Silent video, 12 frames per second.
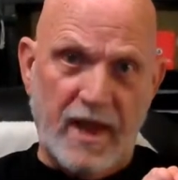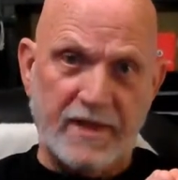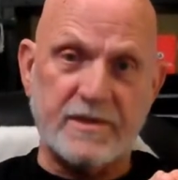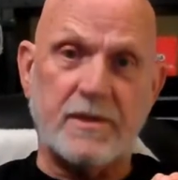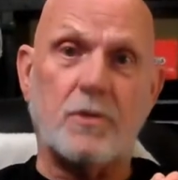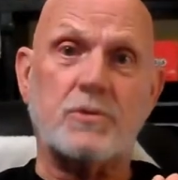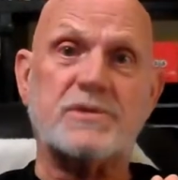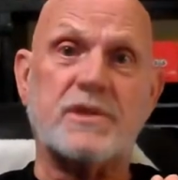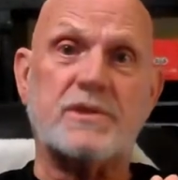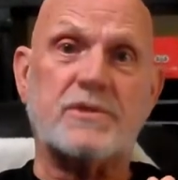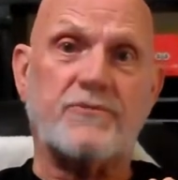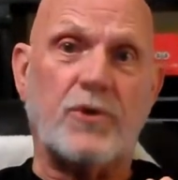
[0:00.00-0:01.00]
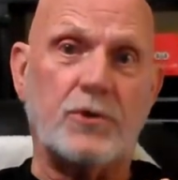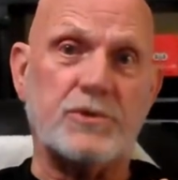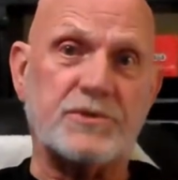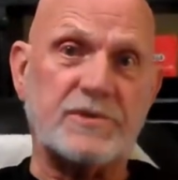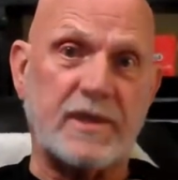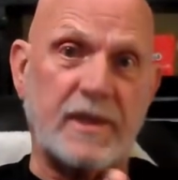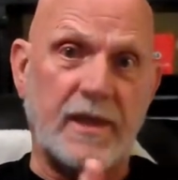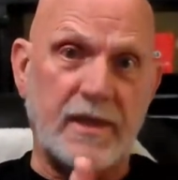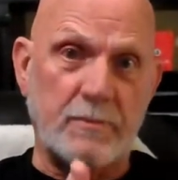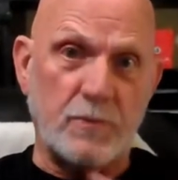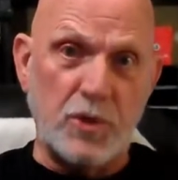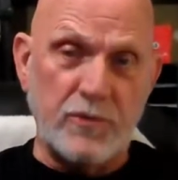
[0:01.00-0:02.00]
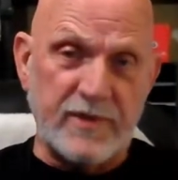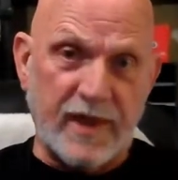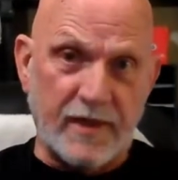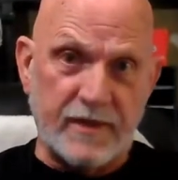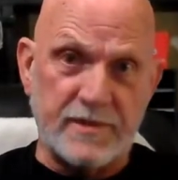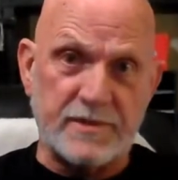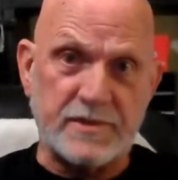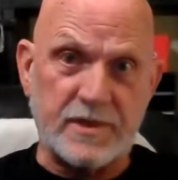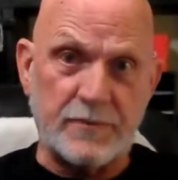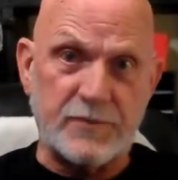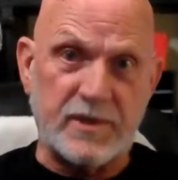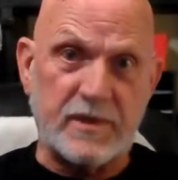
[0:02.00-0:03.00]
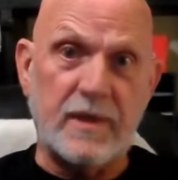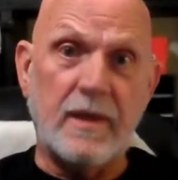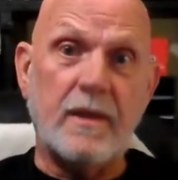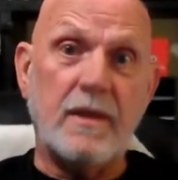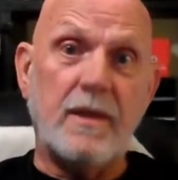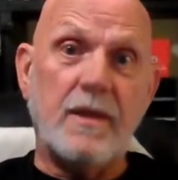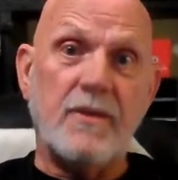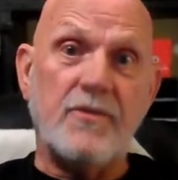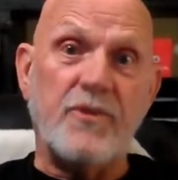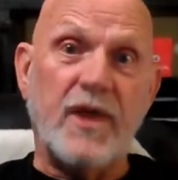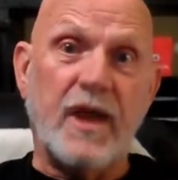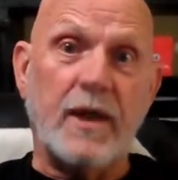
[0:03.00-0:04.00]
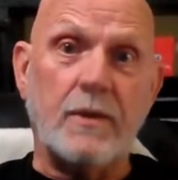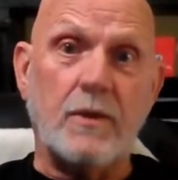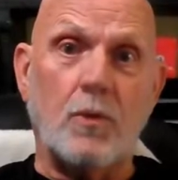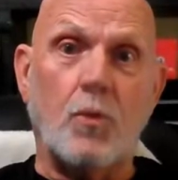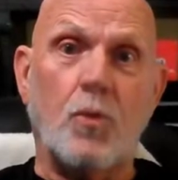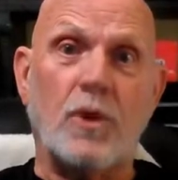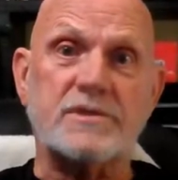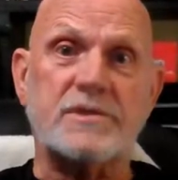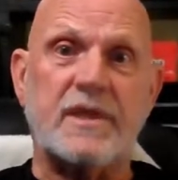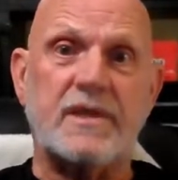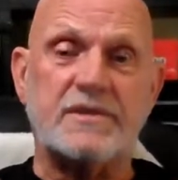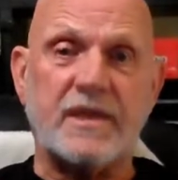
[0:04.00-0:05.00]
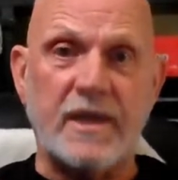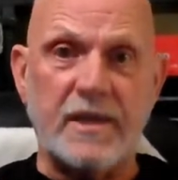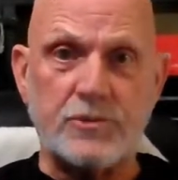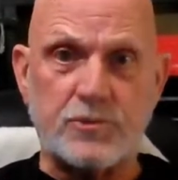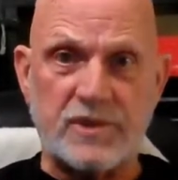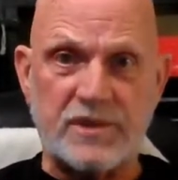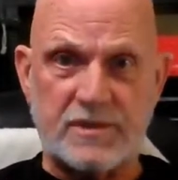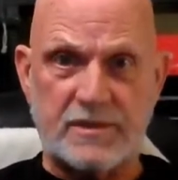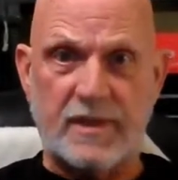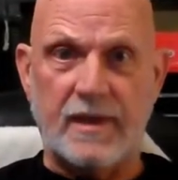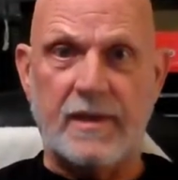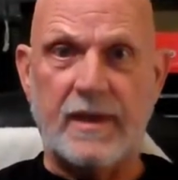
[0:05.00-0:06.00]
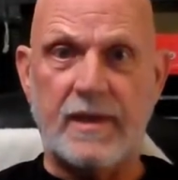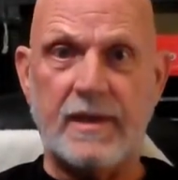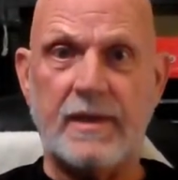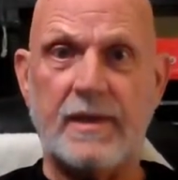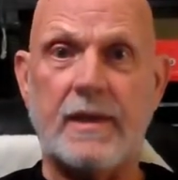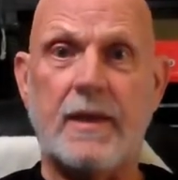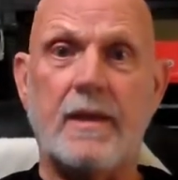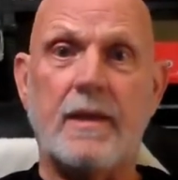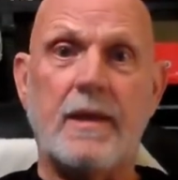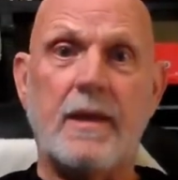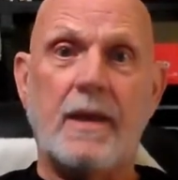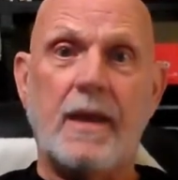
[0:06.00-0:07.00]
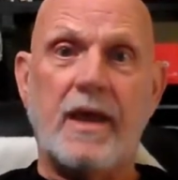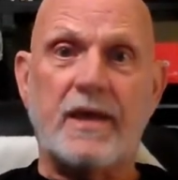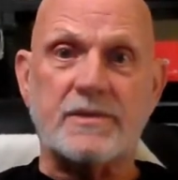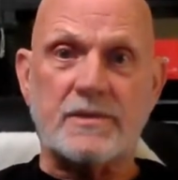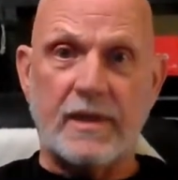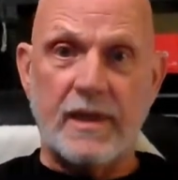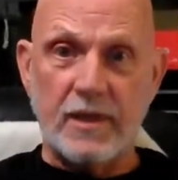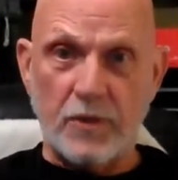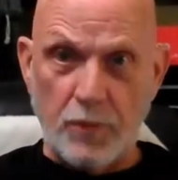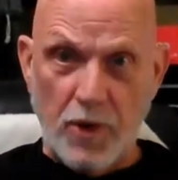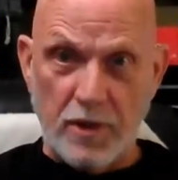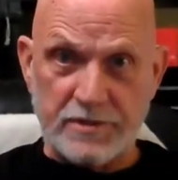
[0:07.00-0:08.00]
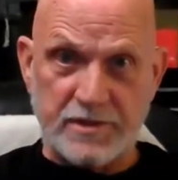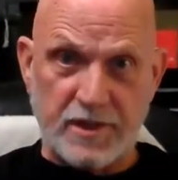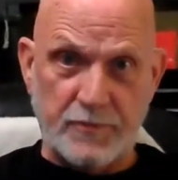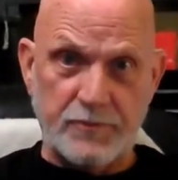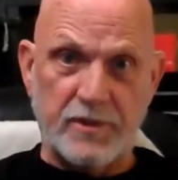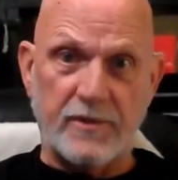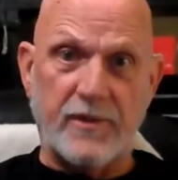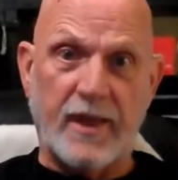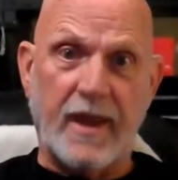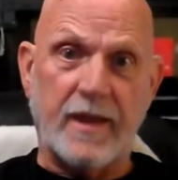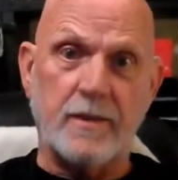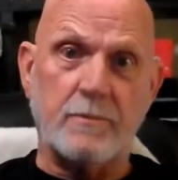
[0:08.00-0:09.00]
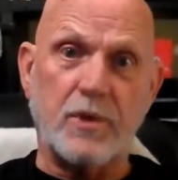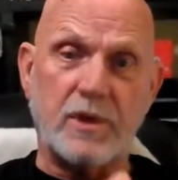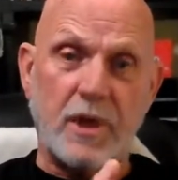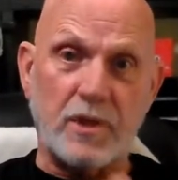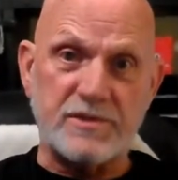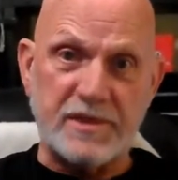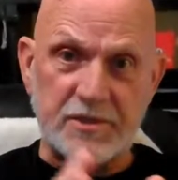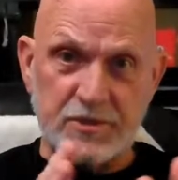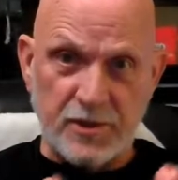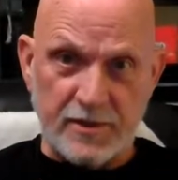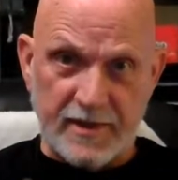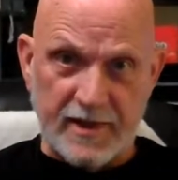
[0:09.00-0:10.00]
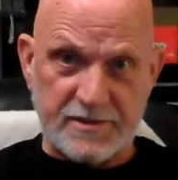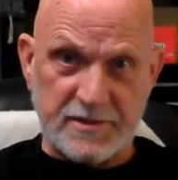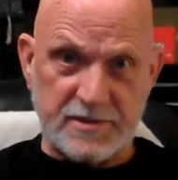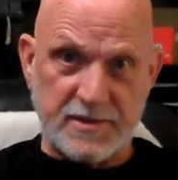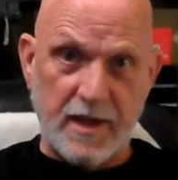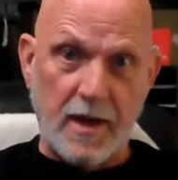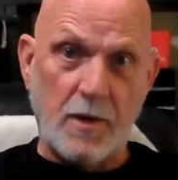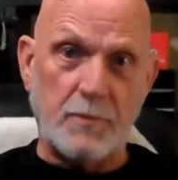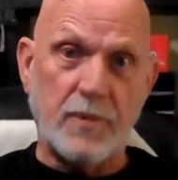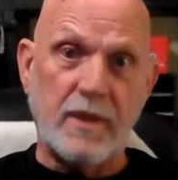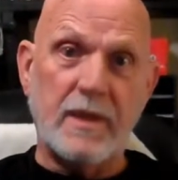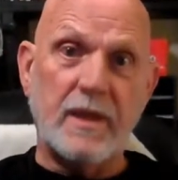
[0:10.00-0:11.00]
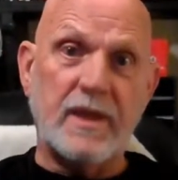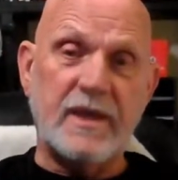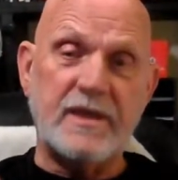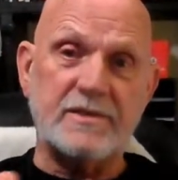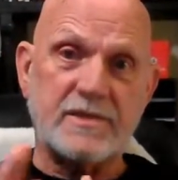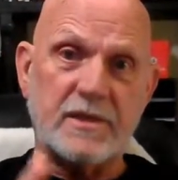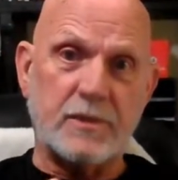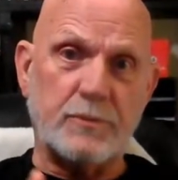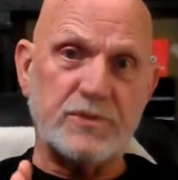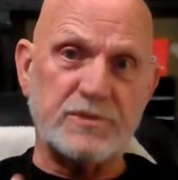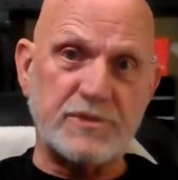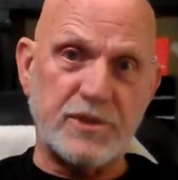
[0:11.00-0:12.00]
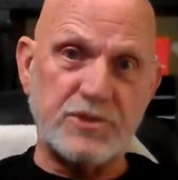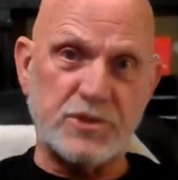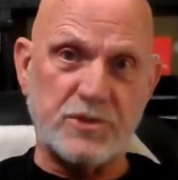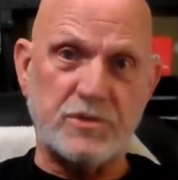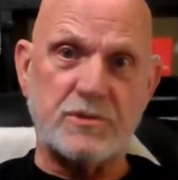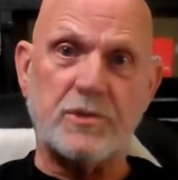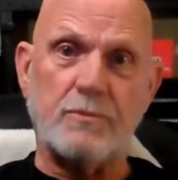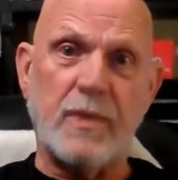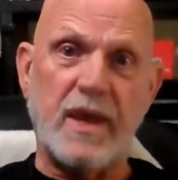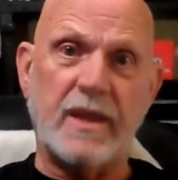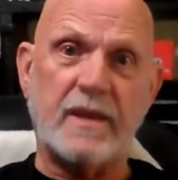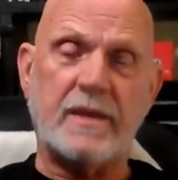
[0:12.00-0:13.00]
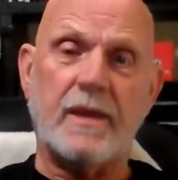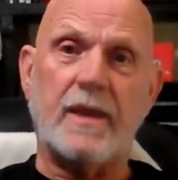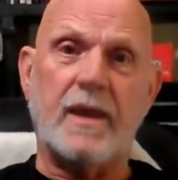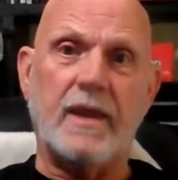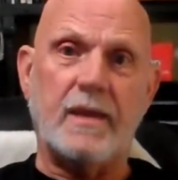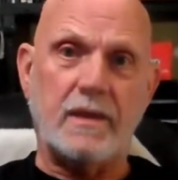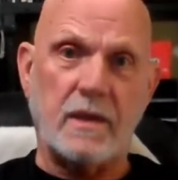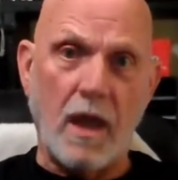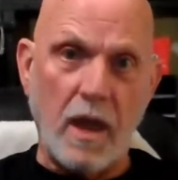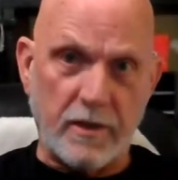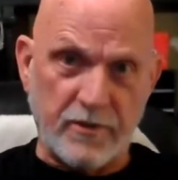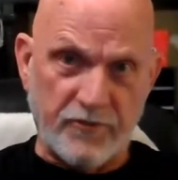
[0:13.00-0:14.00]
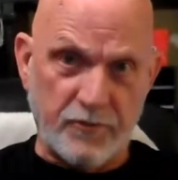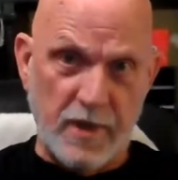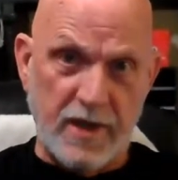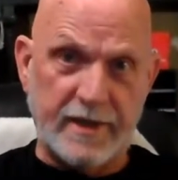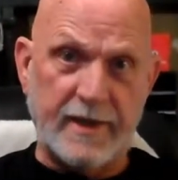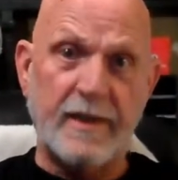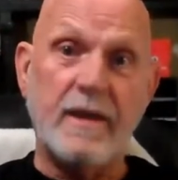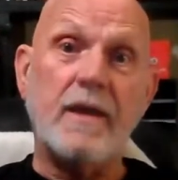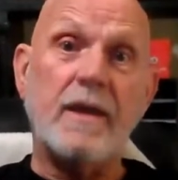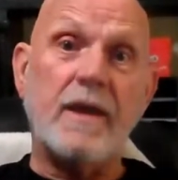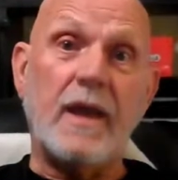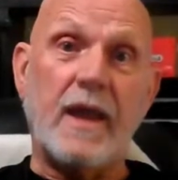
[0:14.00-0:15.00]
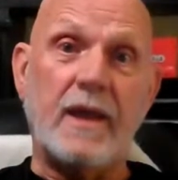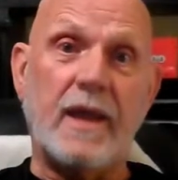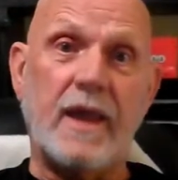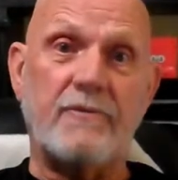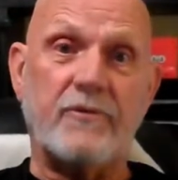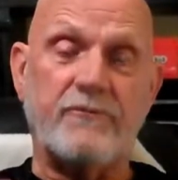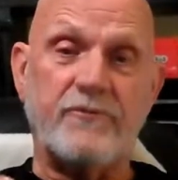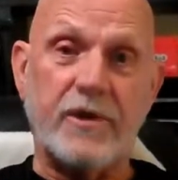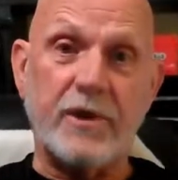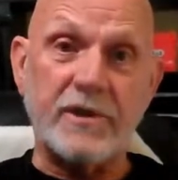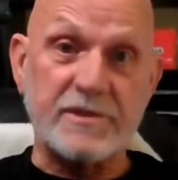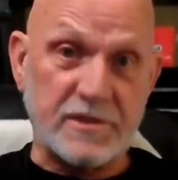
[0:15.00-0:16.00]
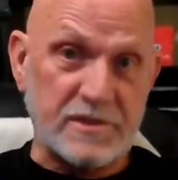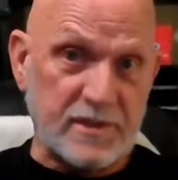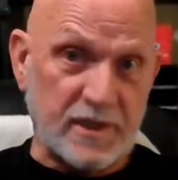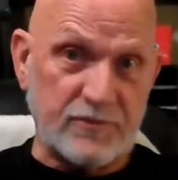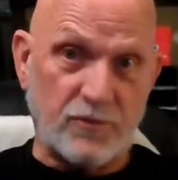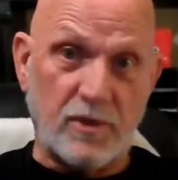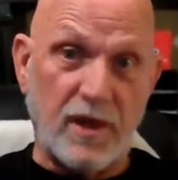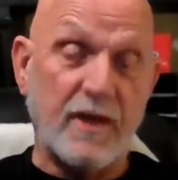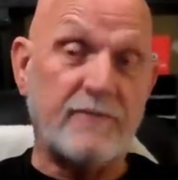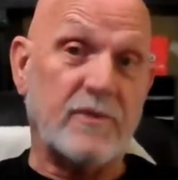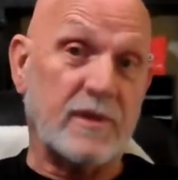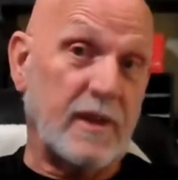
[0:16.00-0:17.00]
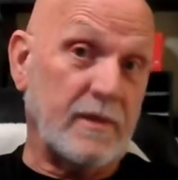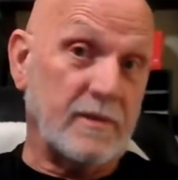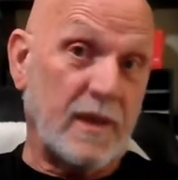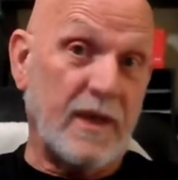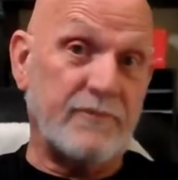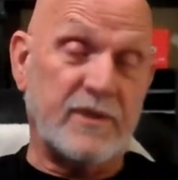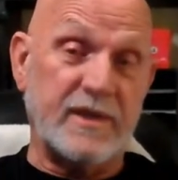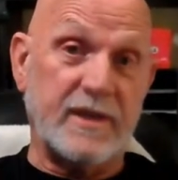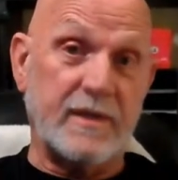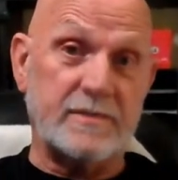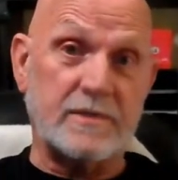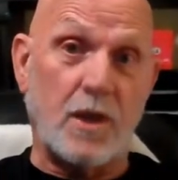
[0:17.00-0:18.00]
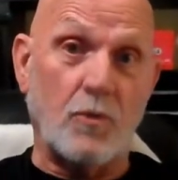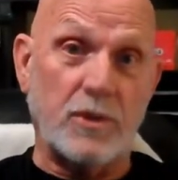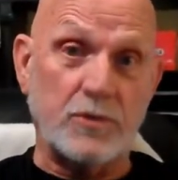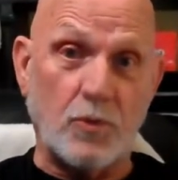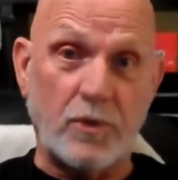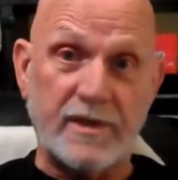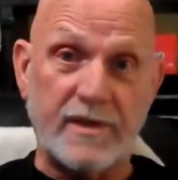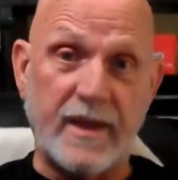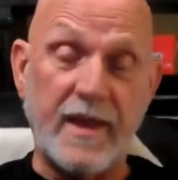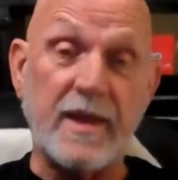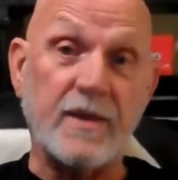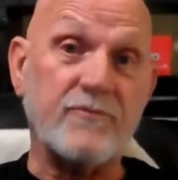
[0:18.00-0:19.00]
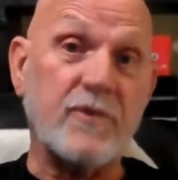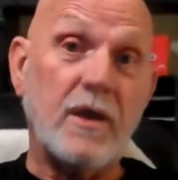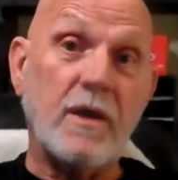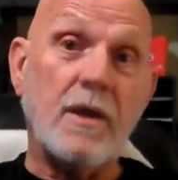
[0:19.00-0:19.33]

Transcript: acted on a sense of urgency, and he moved out into something that was his interest, and he has hit upon something that, because he took that step, he is in a position to make a lot of money and have a very successful life, the life that he's always wanted to have.